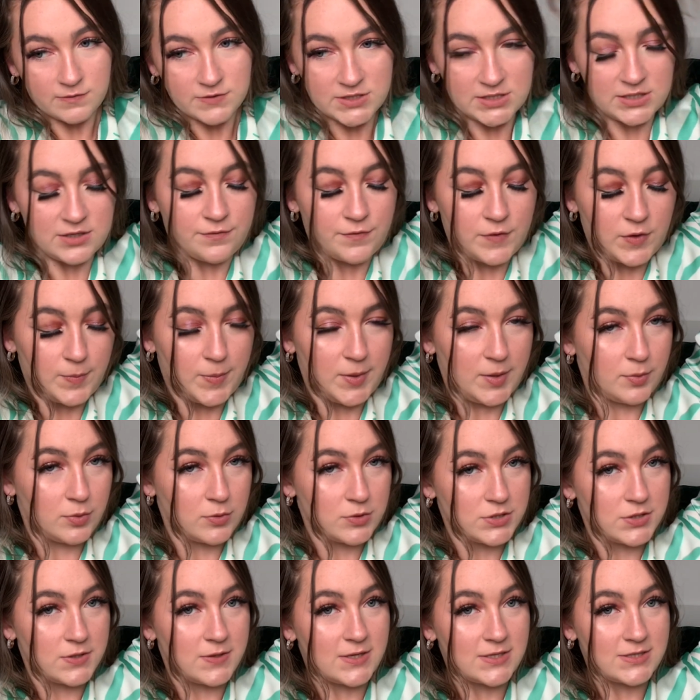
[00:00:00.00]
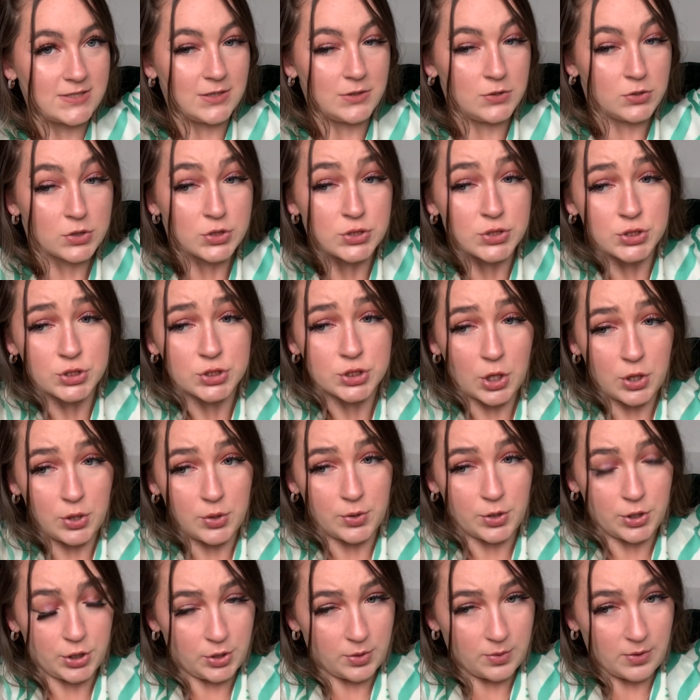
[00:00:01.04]
I've seen a few people do this. It looks
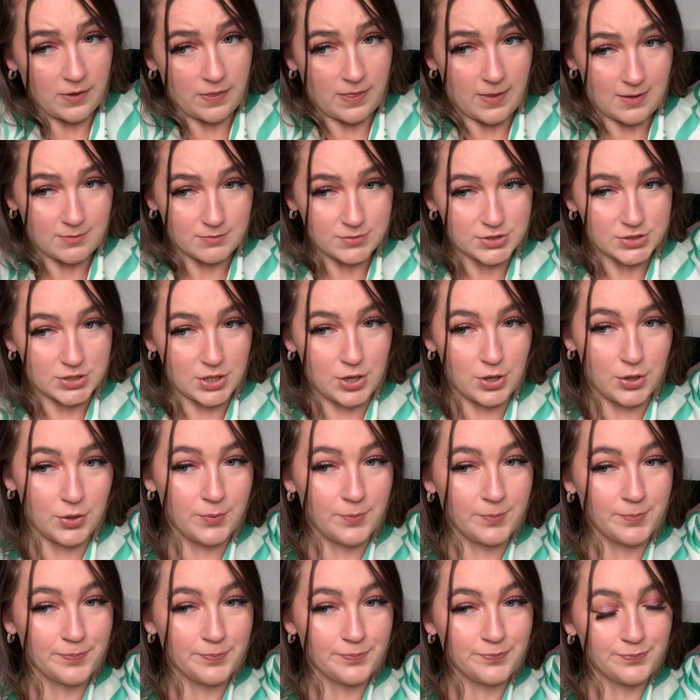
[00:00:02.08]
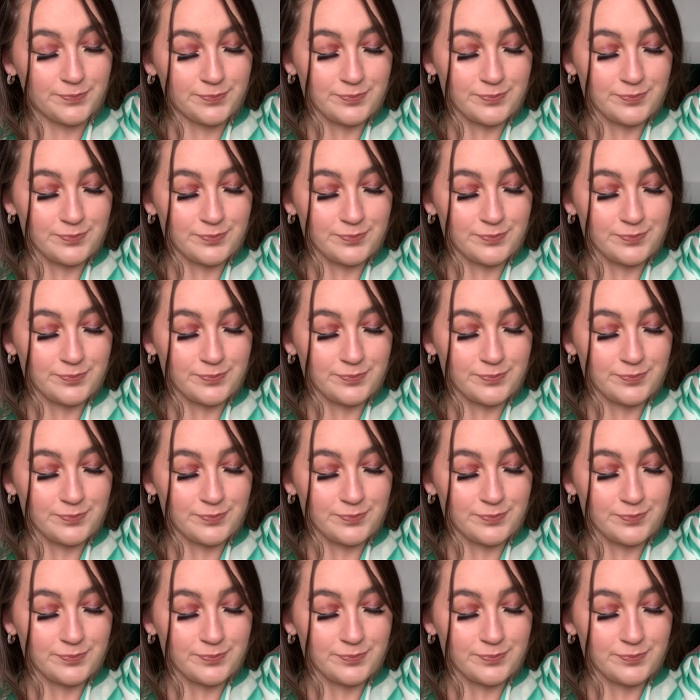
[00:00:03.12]
so cute on them, so